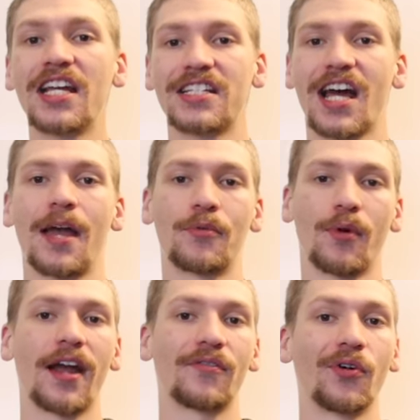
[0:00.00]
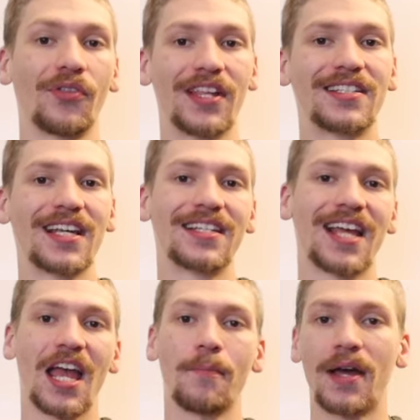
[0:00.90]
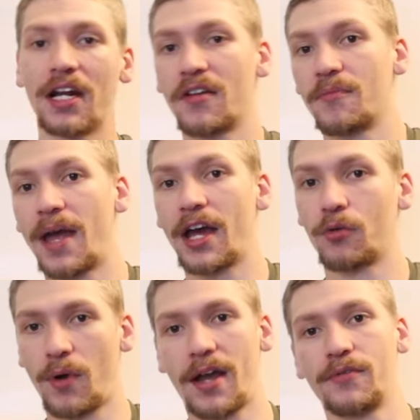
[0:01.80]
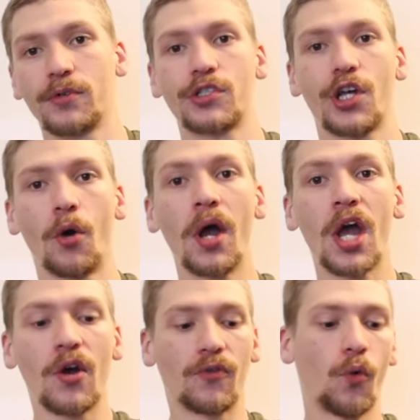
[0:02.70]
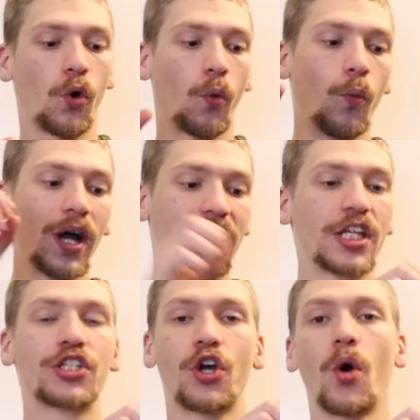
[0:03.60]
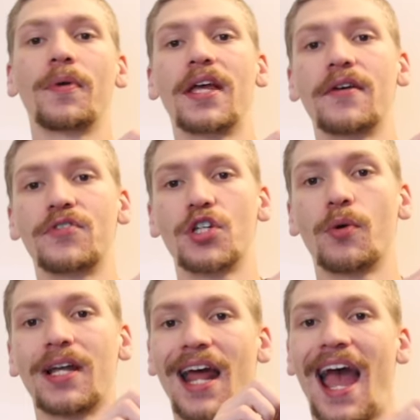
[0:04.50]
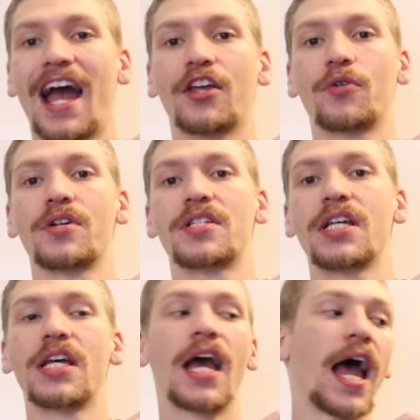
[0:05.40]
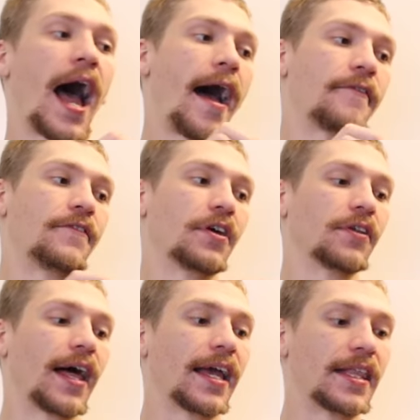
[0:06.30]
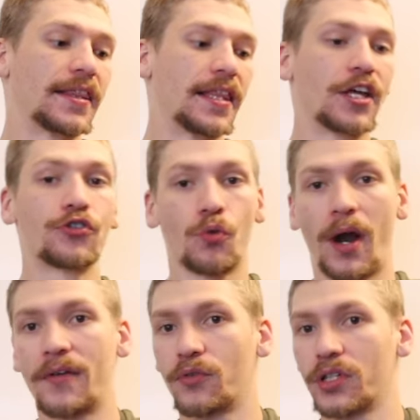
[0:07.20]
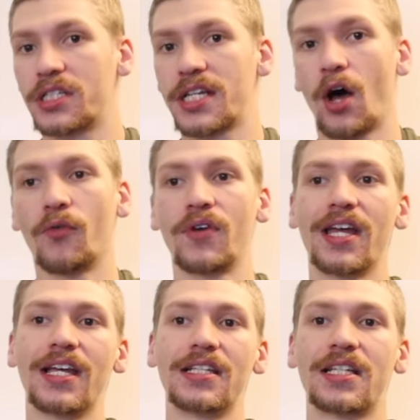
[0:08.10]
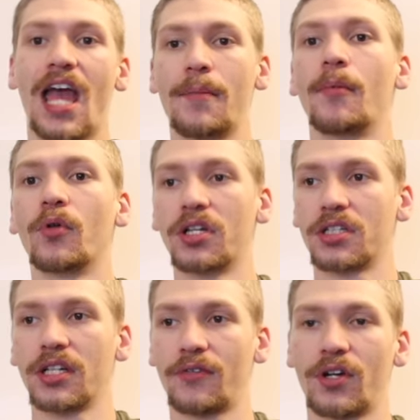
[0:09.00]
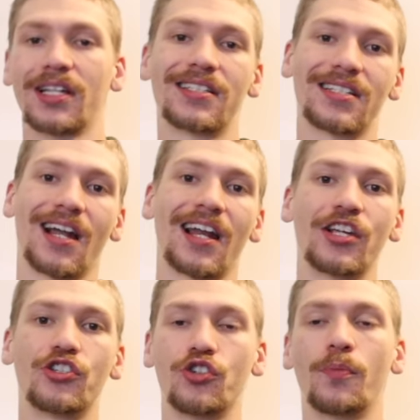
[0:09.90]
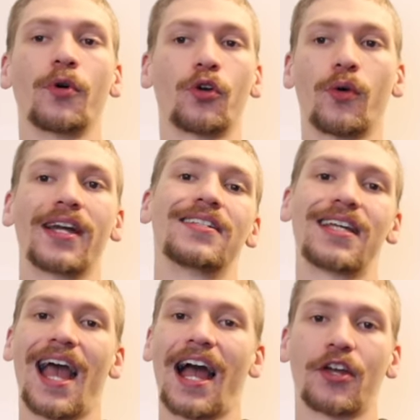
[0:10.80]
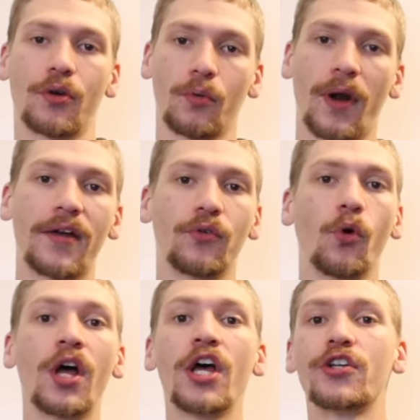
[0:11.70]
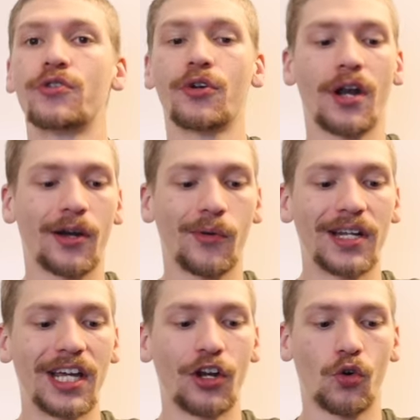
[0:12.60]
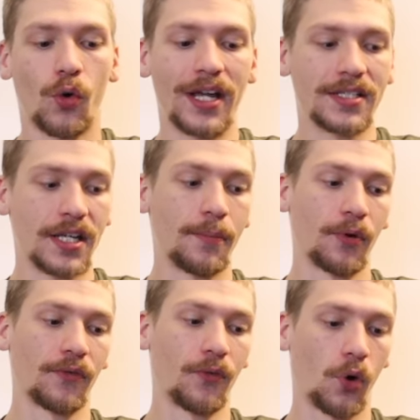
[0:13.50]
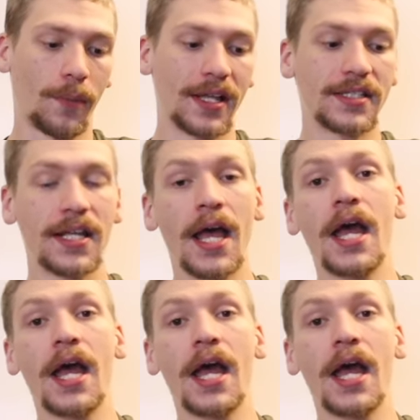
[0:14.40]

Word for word: typed rifle. This is a minute of man rifle. So for what this scope gives you in accuracy, I feel like this rifle itself is capable in delivering. This is not a super crazy accurate rifle, so you're not going to get crazy performance.